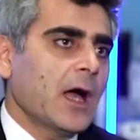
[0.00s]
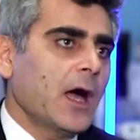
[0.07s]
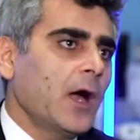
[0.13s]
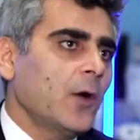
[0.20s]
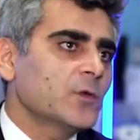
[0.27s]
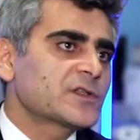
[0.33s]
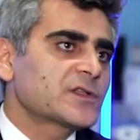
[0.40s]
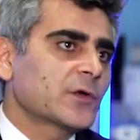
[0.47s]

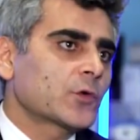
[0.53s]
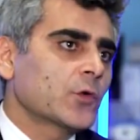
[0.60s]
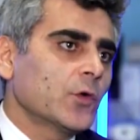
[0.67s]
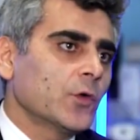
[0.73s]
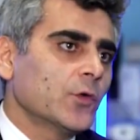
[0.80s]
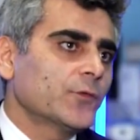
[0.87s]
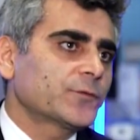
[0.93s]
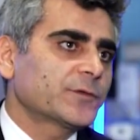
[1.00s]
how is the
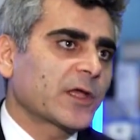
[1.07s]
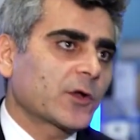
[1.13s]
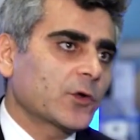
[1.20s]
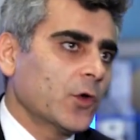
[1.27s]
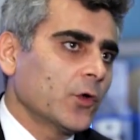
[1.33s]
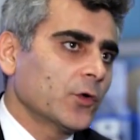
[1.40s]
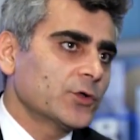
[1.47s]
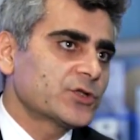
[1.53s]
role of
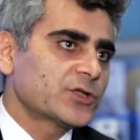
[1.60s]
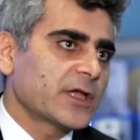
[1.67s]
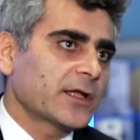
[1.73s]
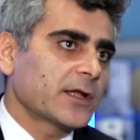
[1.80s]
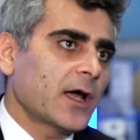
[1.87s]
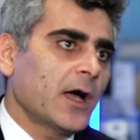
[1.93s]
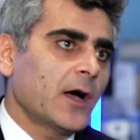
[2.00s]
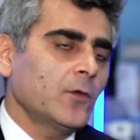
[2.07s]
technology,
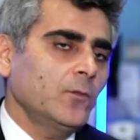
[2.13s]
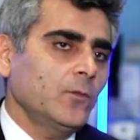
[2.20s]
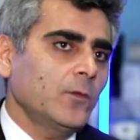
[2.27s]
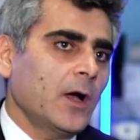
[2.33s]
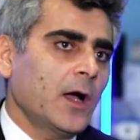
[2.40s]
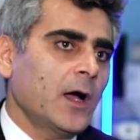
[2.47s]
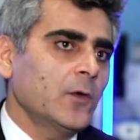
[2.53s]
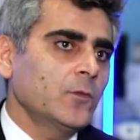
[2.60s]
and
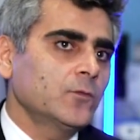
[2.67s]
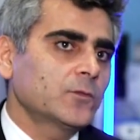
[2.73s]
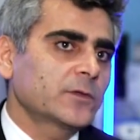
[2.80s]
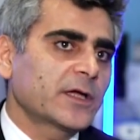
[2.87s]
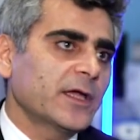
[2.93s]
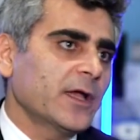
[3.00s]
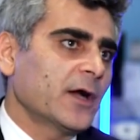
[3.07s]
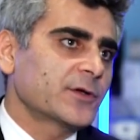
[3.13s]
how
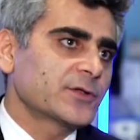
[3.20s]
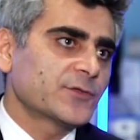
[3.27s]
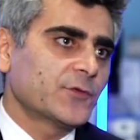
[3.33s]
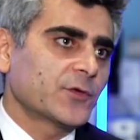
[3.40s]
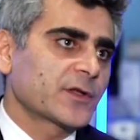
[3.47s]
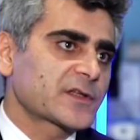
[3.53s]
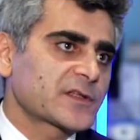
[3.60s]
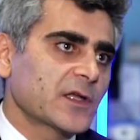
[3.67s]
KRG,
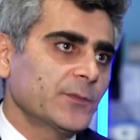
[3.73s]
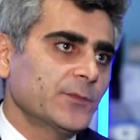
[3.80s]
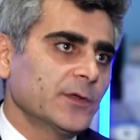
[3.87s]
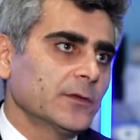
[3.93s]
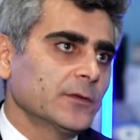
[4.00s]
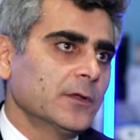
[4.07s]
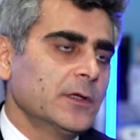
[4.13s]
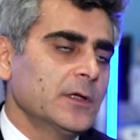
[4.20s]
for
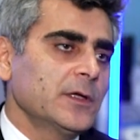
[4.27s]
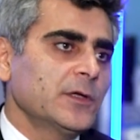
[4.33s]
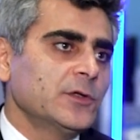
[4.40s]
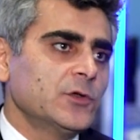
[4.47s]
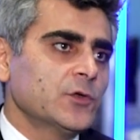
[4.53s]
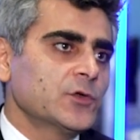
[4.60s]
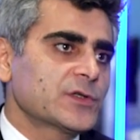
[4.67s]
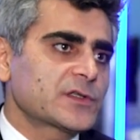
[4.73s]
example,
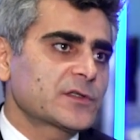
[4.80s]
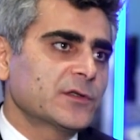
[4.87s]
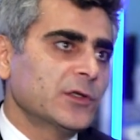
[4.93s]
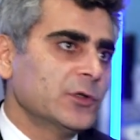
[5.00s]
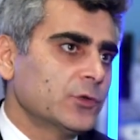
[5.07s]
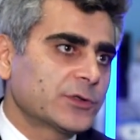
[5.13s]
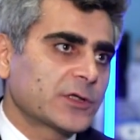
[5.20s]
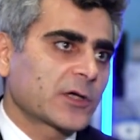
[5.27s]
use
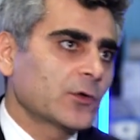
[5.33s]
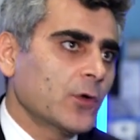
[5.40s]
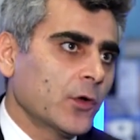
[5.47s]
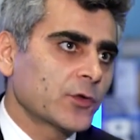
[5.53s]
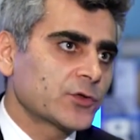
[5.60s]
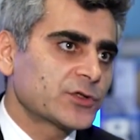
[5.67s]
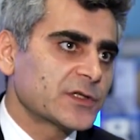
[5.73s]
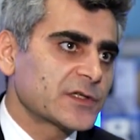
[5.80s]
new
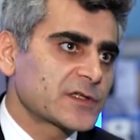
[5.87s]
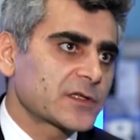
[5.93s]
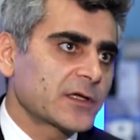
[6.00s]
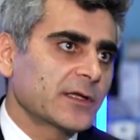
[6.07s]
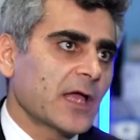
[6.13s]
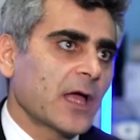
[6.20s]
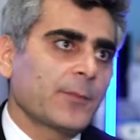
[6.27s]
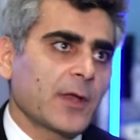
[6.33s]
technologies
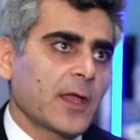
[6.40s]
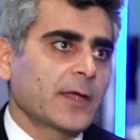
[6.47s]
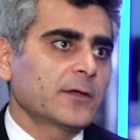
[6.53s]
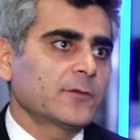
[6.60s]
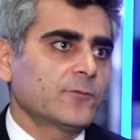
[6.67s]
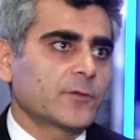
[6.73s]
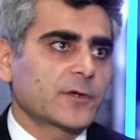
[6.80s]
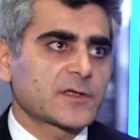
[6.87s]
in
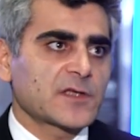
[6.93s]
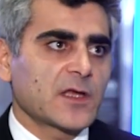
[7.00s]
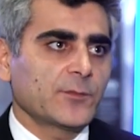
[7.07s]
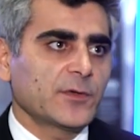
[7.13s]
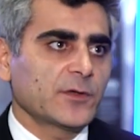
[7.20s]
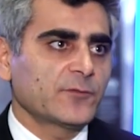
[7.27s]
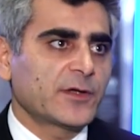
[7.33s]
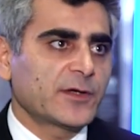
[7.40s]
applying, for
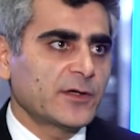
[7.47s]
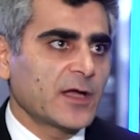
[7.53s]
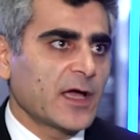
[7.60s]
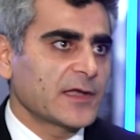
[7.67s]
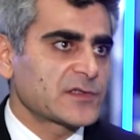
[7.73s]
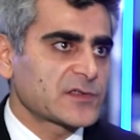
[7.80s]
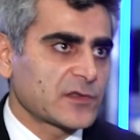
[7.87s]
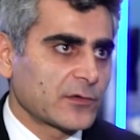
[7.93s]
example, very
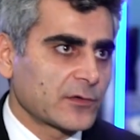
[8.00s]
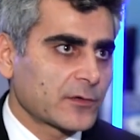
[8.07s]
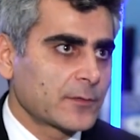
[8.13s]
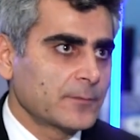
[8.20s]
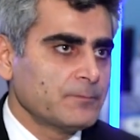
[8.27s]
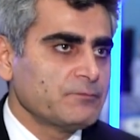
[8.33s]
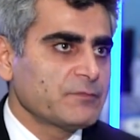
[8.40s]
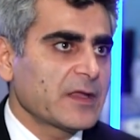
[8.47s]
nicer
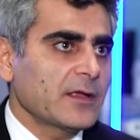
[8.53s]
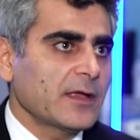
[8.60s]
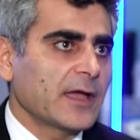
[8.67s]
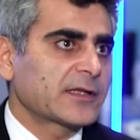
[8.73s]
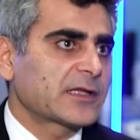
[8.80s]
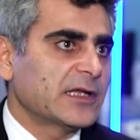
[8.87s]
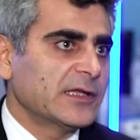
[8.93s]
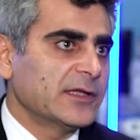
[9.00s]

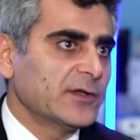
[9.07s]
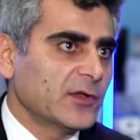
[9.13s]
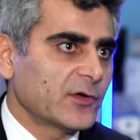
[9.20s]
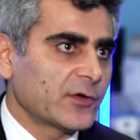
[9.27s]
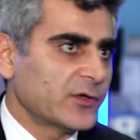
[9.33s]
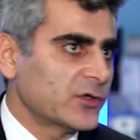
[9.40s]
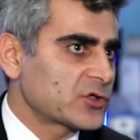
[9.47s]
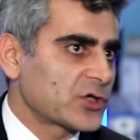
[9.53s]
and
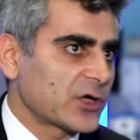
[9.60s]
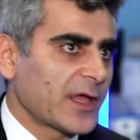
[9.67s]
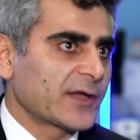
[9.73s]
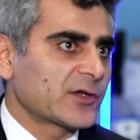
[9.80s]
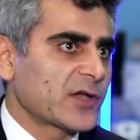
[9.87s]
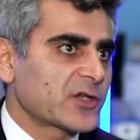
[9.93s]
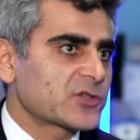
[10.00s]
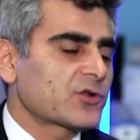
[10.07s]
cleaner energy
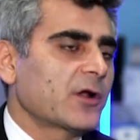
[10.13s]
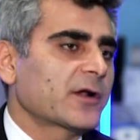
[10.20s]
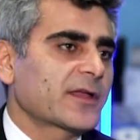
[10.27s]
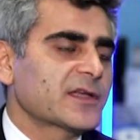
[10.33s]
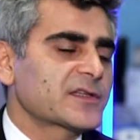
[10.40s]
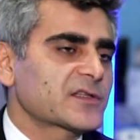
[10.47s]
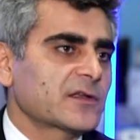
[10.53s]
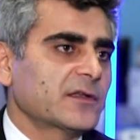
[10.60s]
like natural
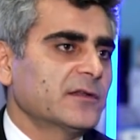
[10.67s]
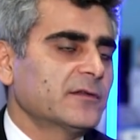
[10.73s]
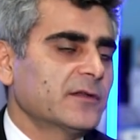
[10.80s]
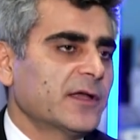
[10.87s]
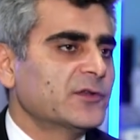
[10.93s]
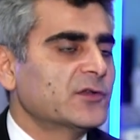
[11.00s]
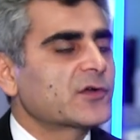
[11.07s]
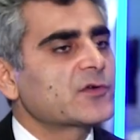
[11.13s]
gas
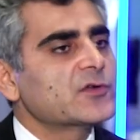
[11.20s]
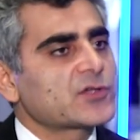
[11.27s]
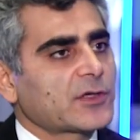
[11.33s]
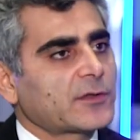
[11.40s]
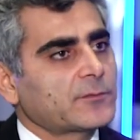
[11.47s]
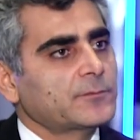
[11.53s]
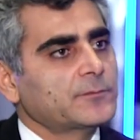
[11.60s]
in the region?